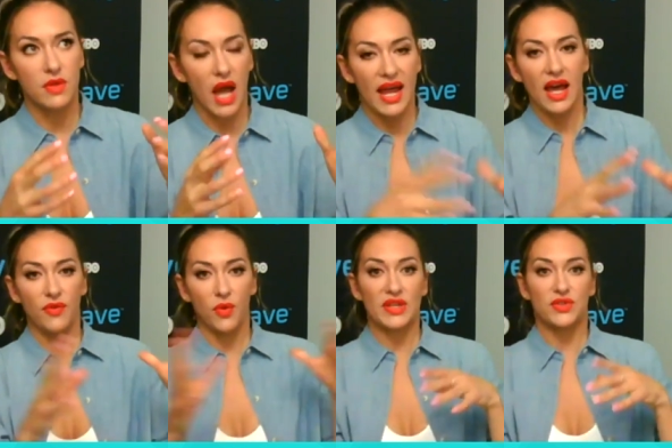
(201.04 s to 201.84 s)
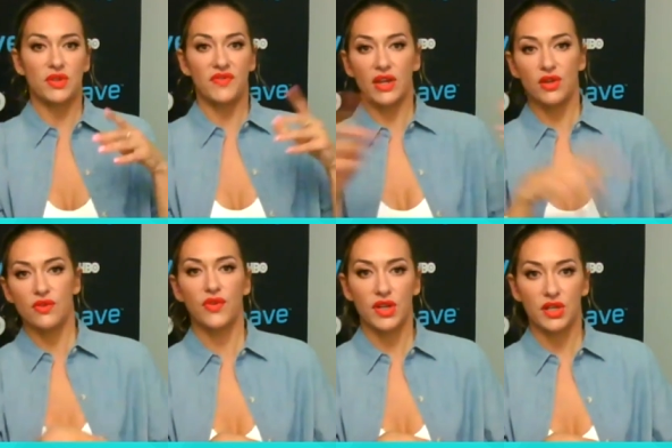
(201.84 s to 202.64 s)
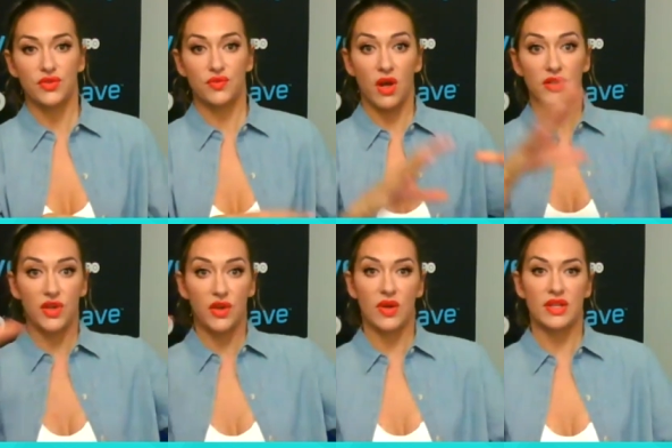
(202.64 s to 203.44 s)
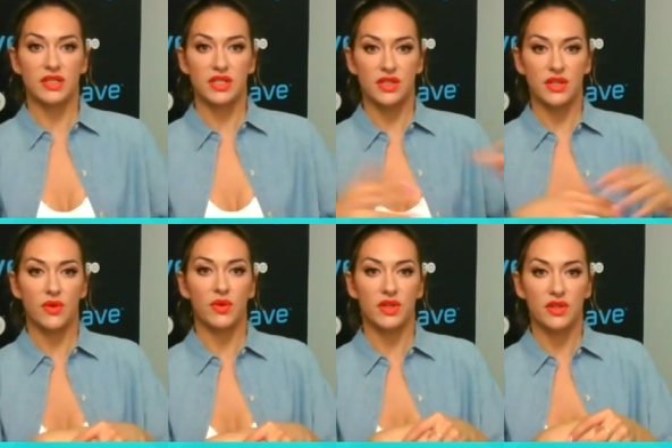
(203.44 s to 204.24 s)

I have a restaurant in Vancouver and in Toronto, and mm-hmm. you know, mm-hmm.